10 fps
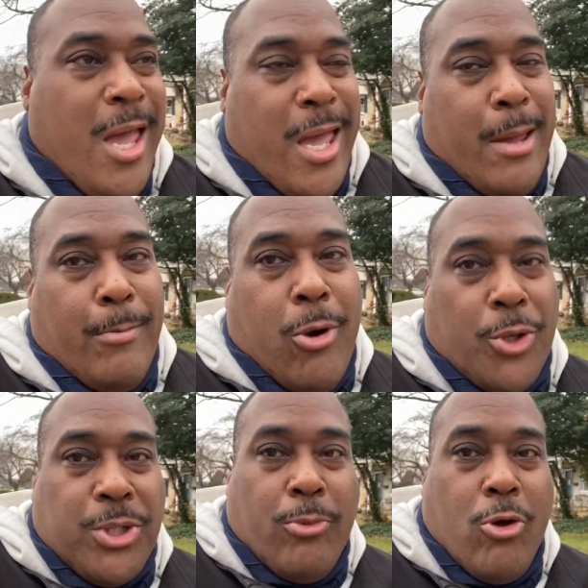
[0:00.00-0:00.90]
And
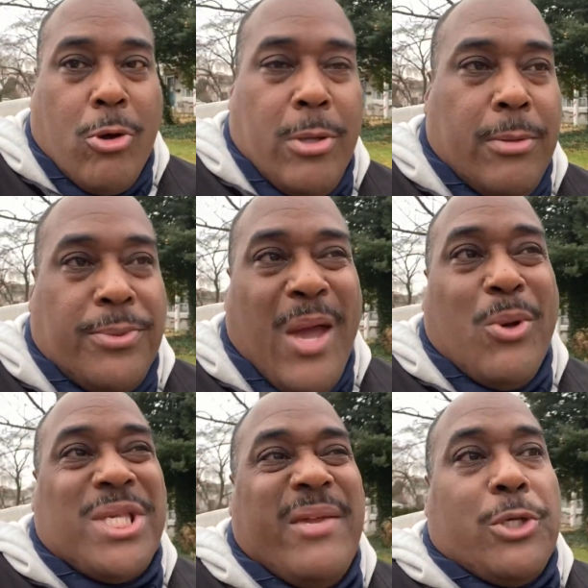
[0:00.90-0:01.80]
Baltimore, they
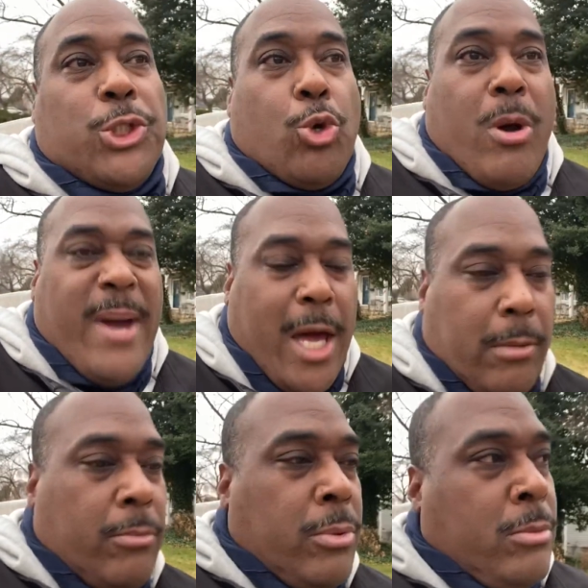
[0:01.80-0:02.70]
wasn't even sure about him.
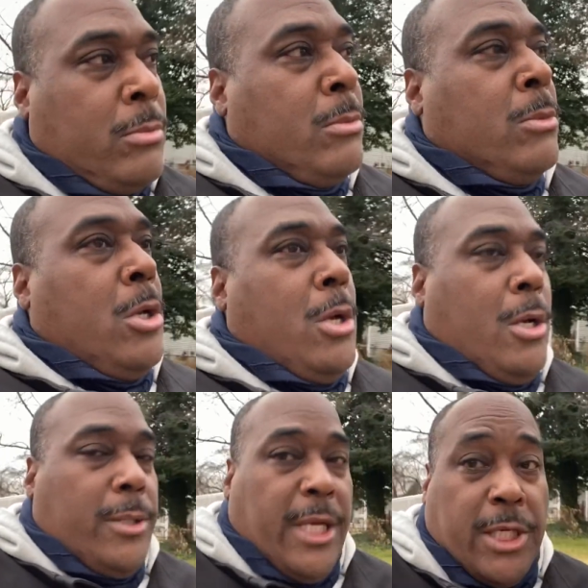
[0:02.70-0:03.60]

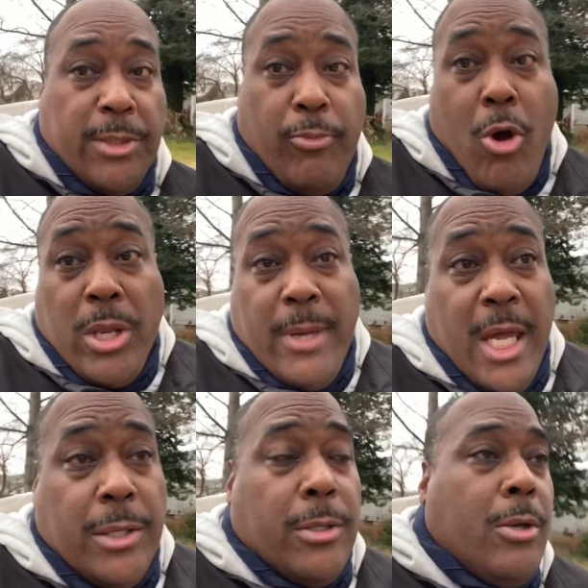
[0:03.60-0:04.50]
They just bought him
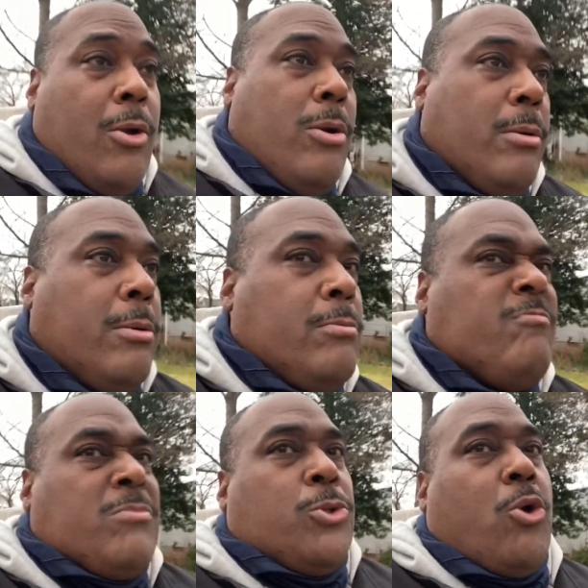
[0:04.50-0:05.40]
in.
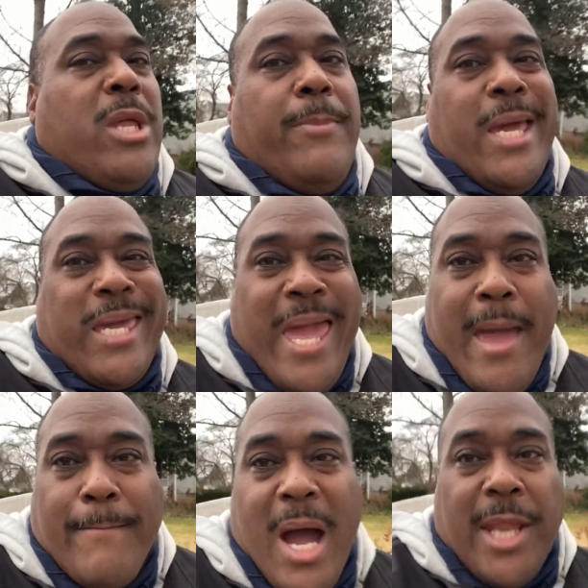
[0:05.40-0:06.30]
Thought he'd be a camp
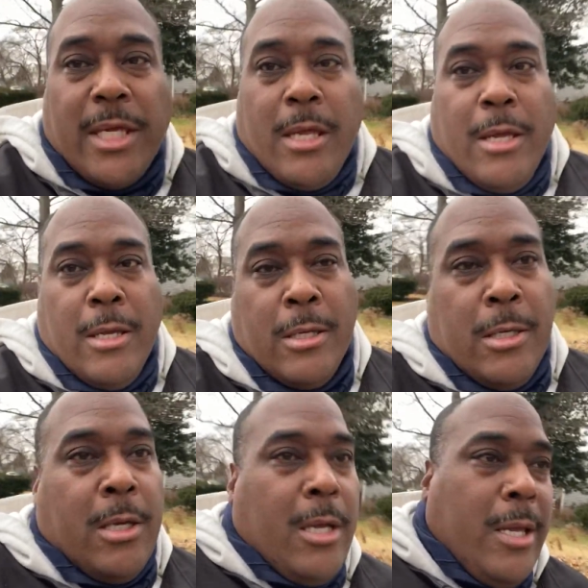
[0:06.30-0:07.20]
body.
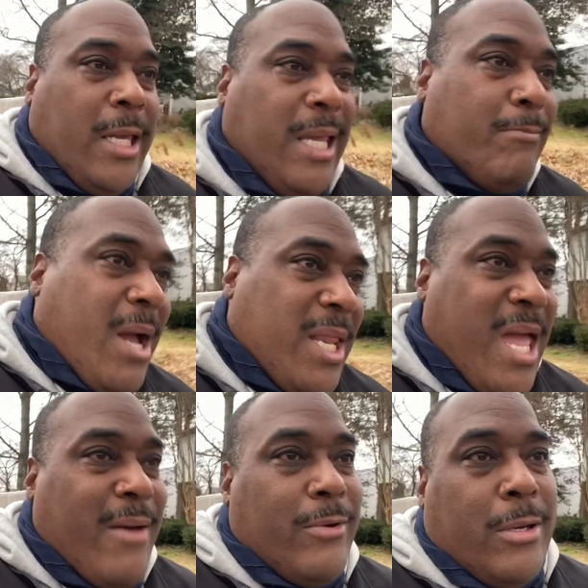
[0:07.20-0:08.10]
He might
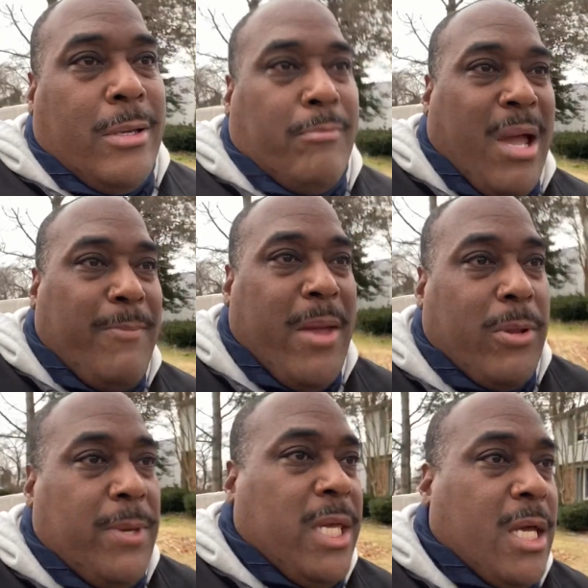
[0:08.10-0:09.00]
have a, might be able to
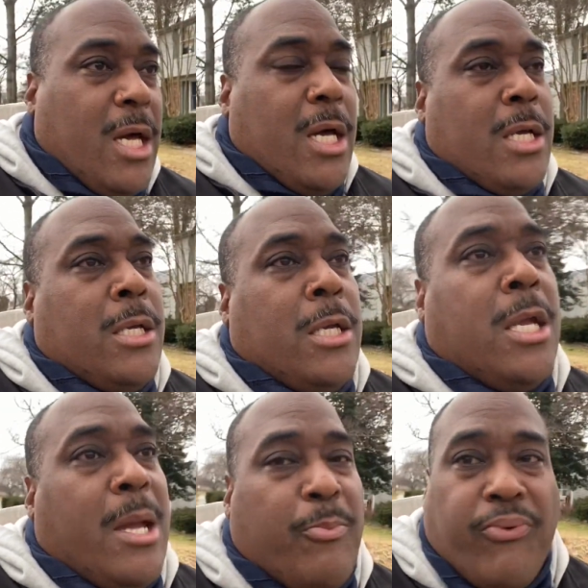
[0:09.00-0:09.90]
be a
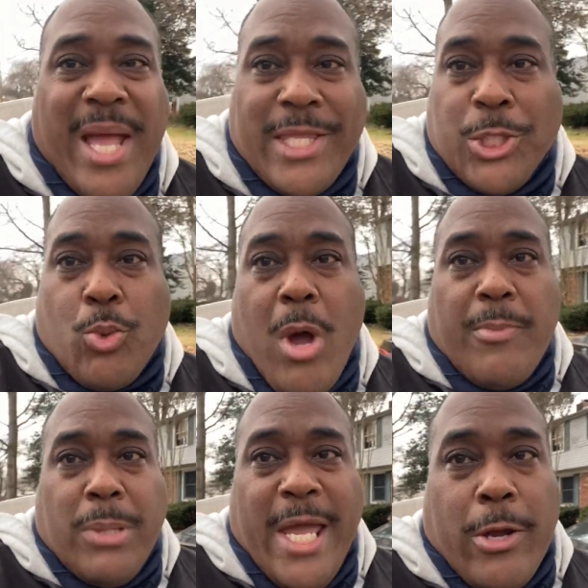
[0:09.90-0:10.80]
practice squad
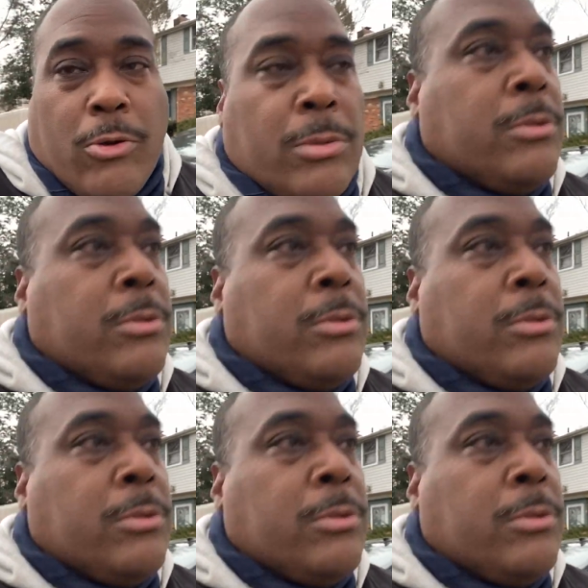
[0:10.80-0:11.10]
player.